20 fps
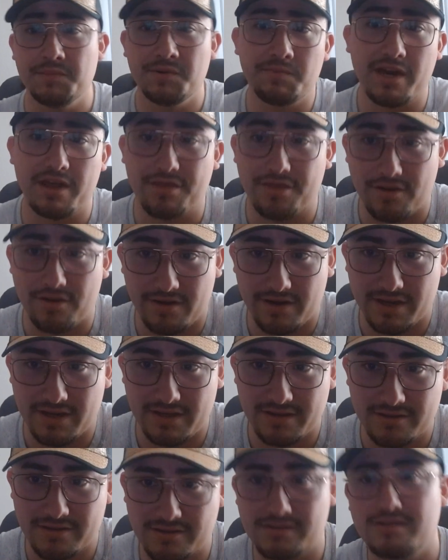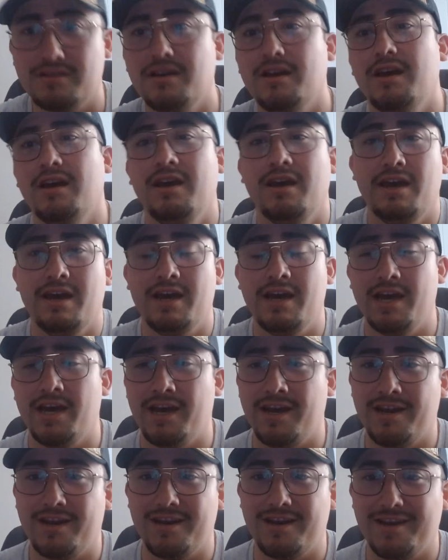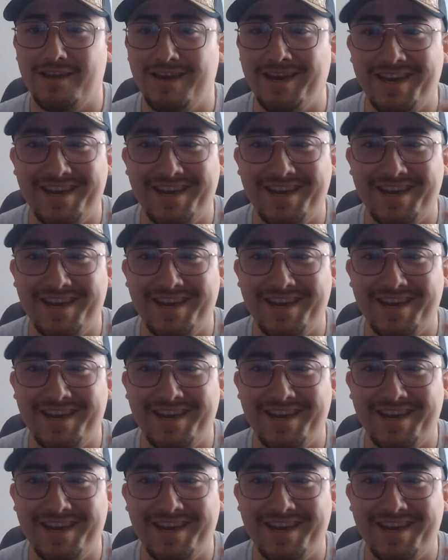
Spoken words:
in my 30s, and